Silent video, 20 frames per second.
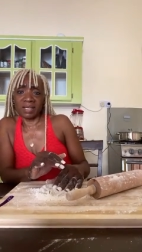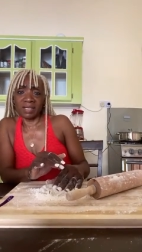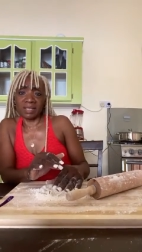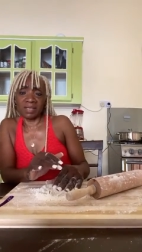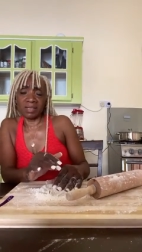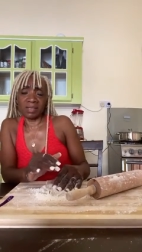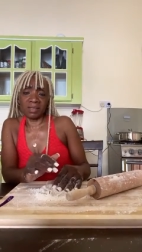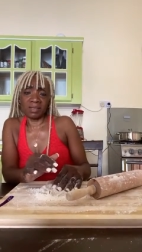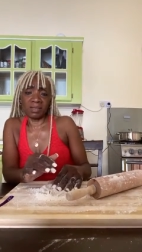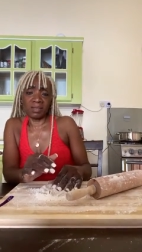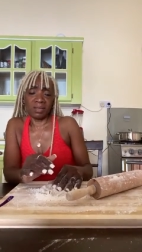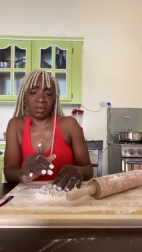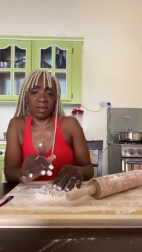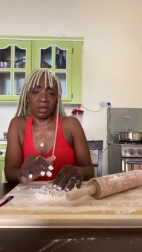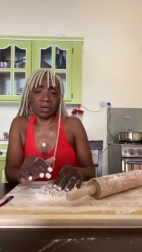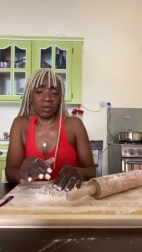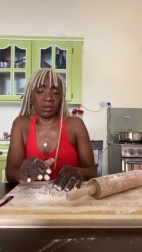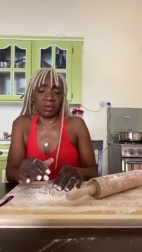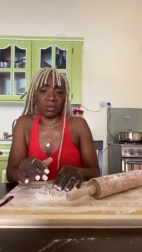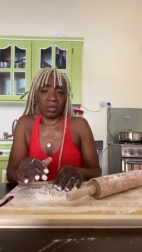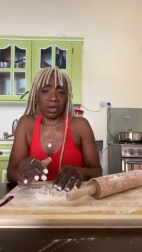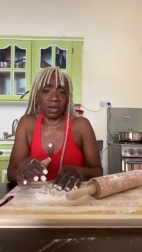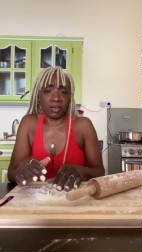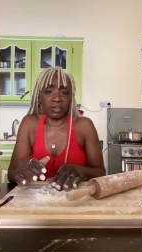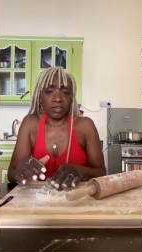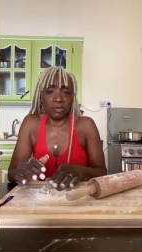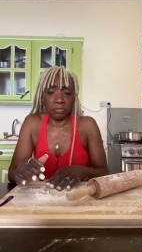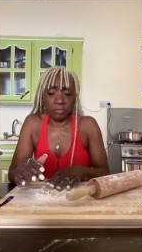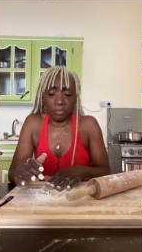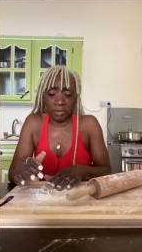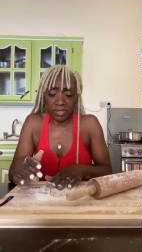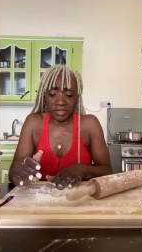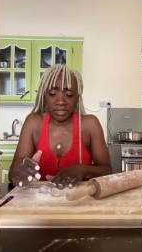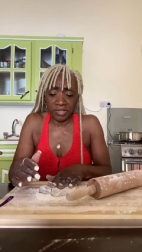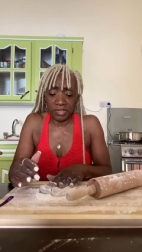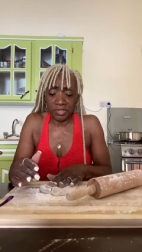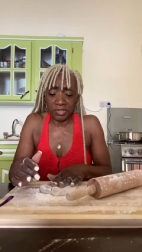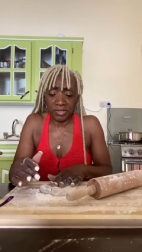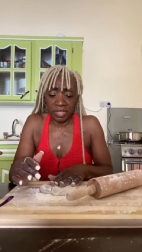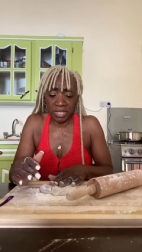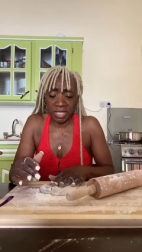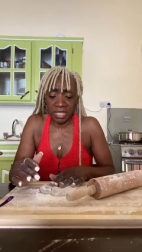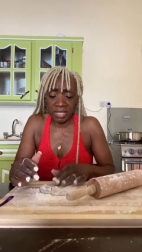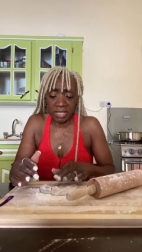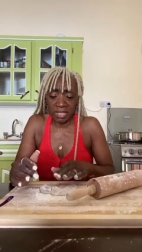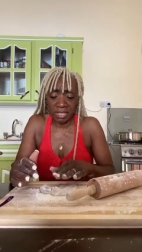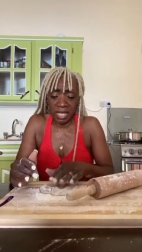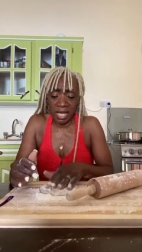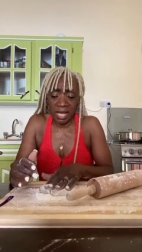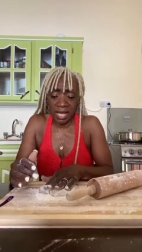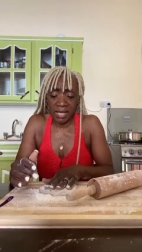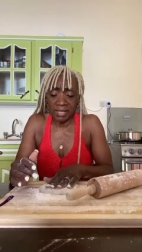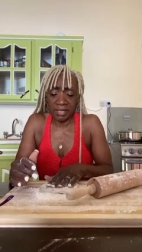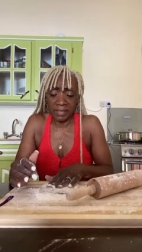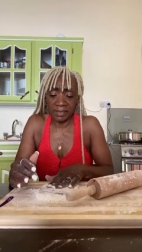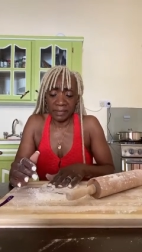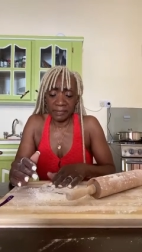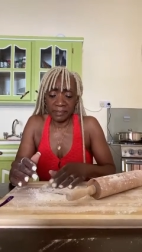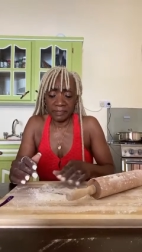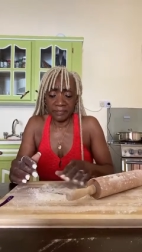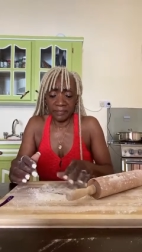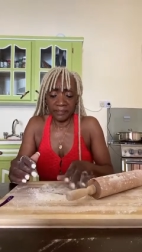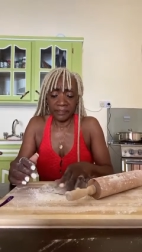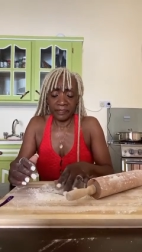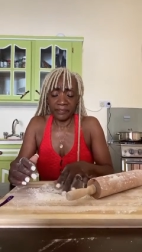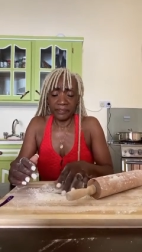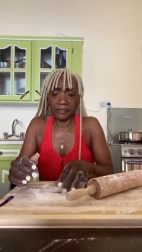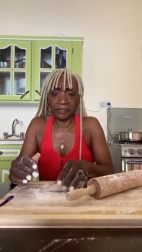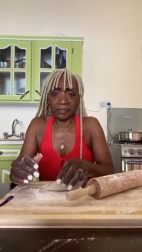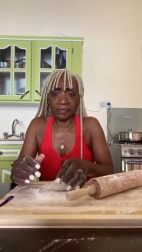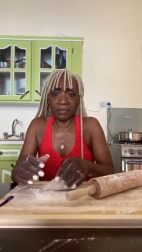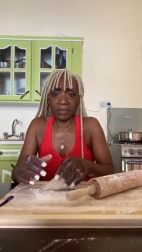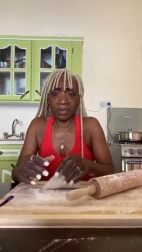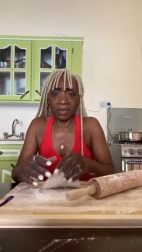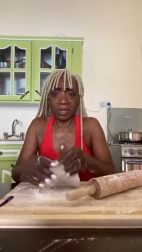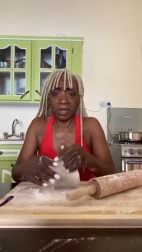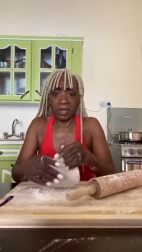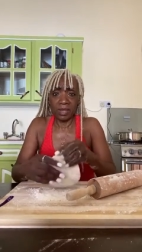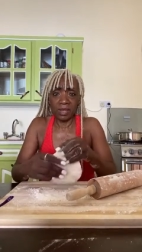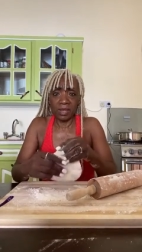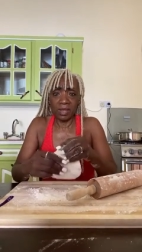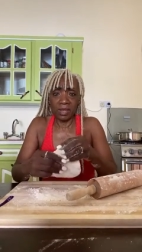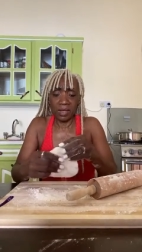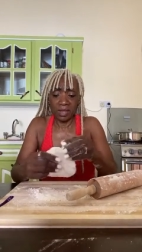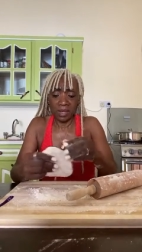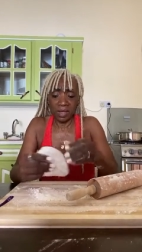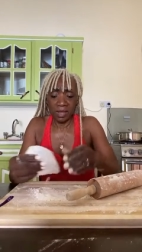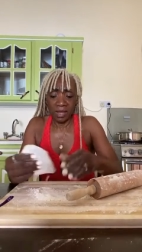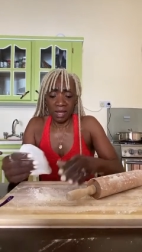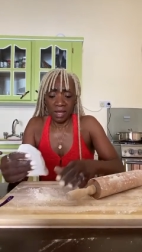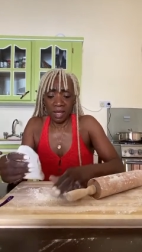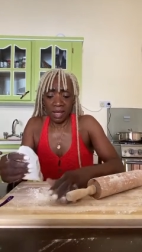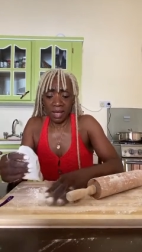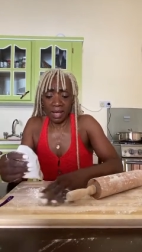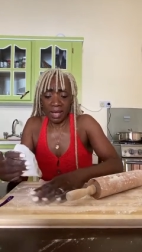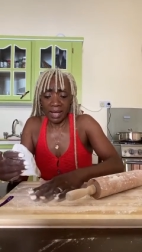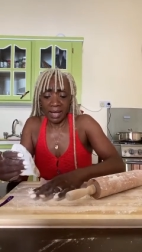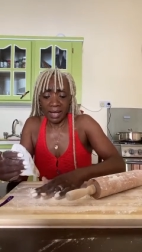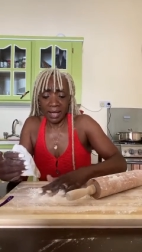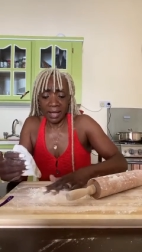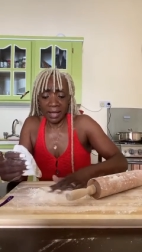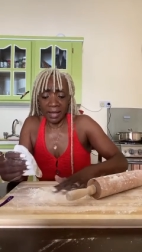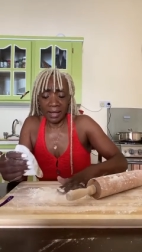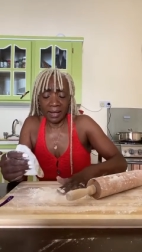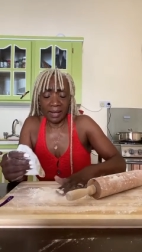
You may need to really see a dentist, because why would your gums bleed?